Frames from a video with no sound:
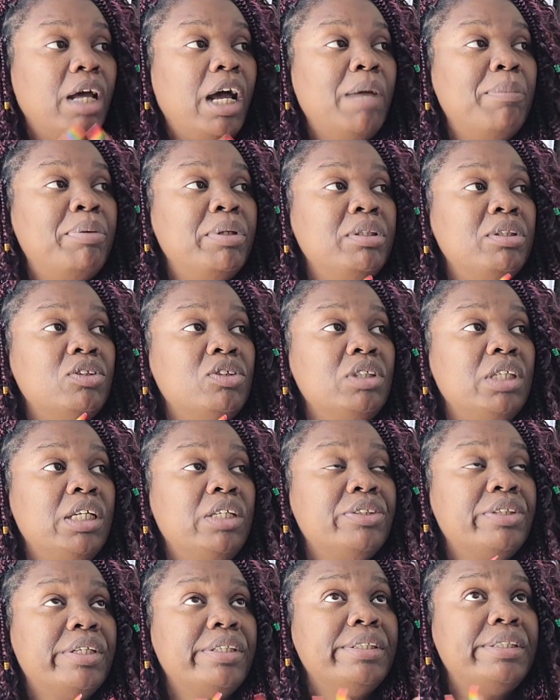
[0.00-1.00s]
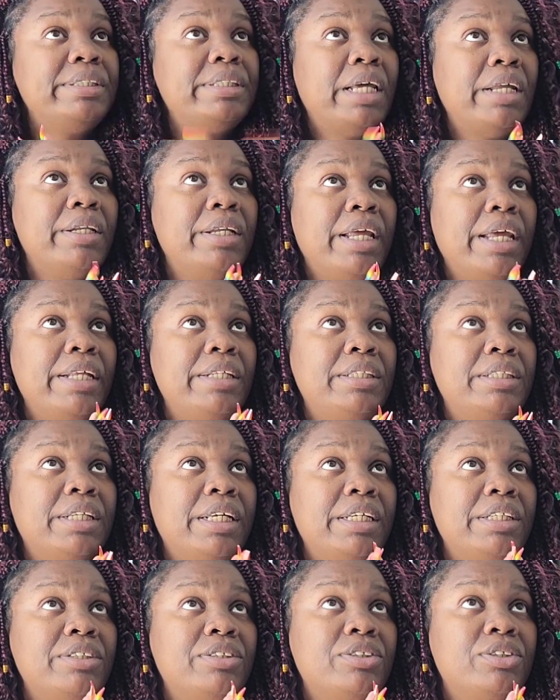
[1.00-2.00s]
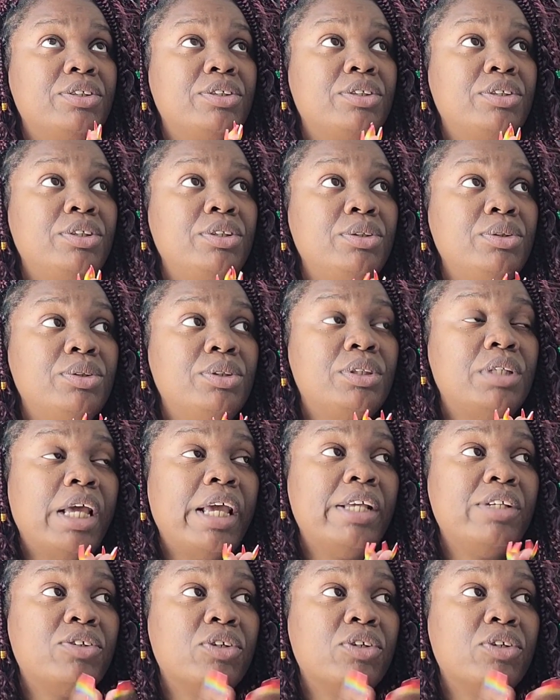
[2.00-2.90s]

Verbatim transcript: I put those nails on Sunday. Today is Tuesday,